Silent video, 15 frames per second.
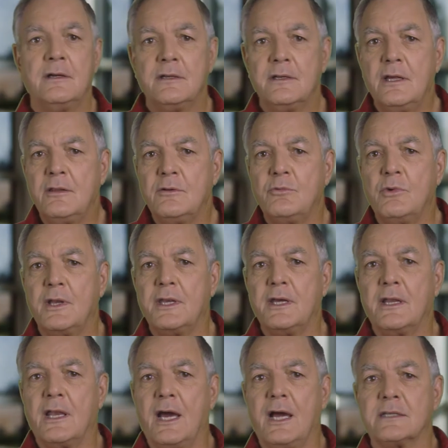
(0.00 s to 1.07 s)
Another one
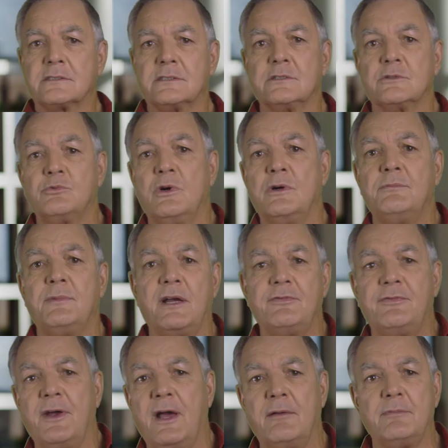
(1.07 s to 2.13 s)
they'll ask is, will my
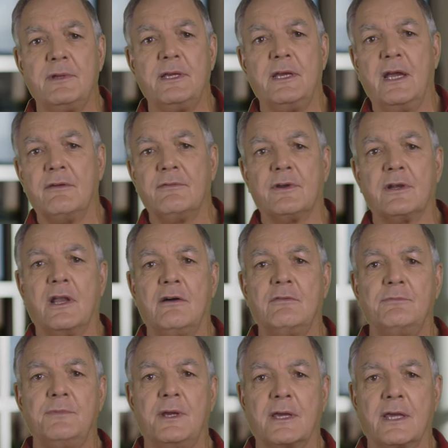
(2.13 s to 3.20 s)
family ever love
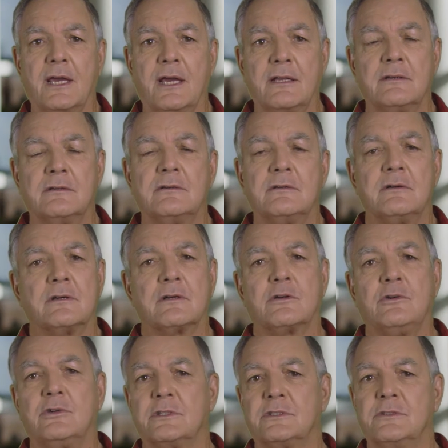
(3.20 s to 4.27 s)
me again? Of
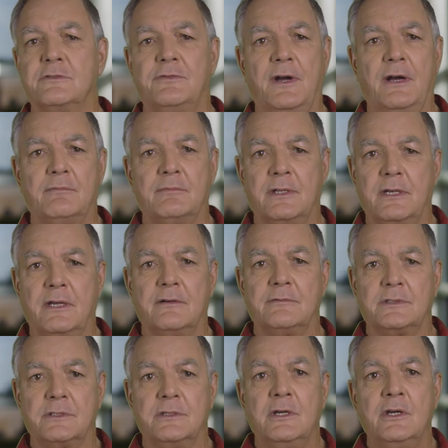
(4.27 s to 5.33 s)
course your family
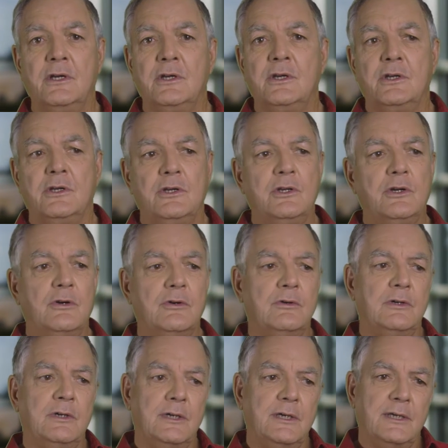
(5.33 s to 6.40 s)
loves you. You
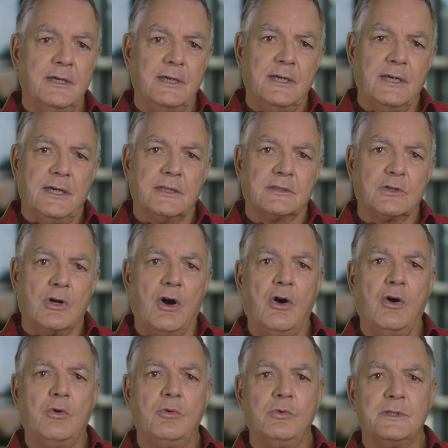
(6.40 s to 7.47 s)
know, it's
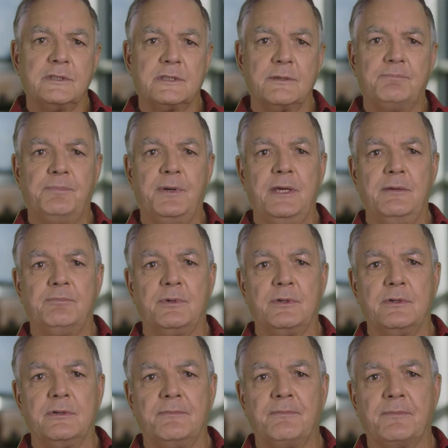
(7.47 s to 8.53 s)
always the
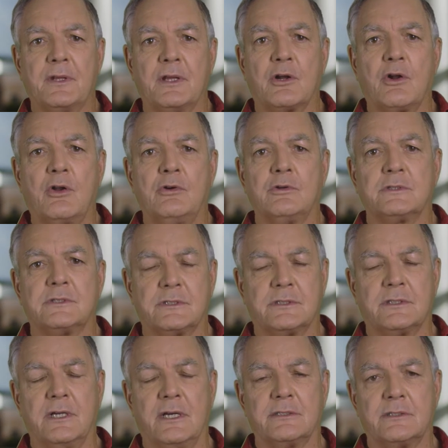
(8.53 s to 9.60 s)
people
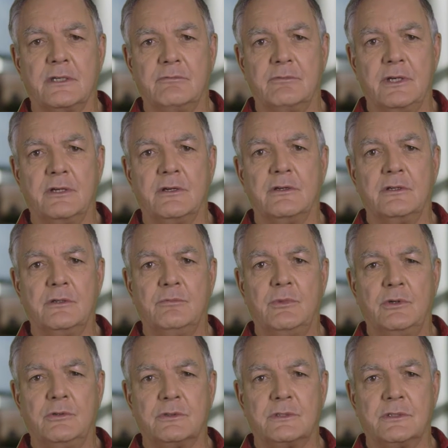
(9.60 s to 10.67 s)
closest to us that we hurt the
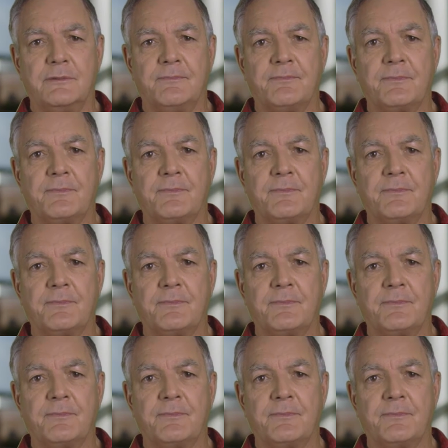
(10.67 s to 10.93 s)
most.